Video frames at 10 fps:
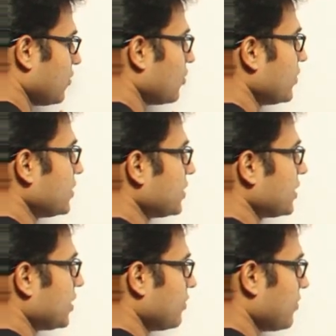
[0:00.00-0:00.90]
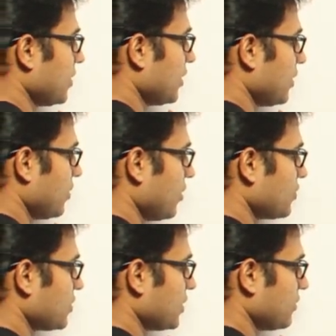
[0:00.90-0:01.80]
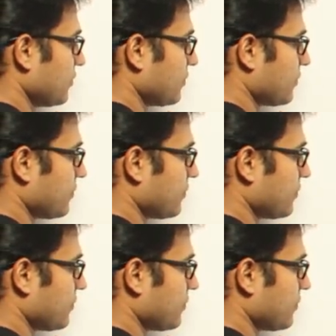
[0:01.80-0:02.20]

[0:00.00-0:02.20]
So which is nothing but 10,000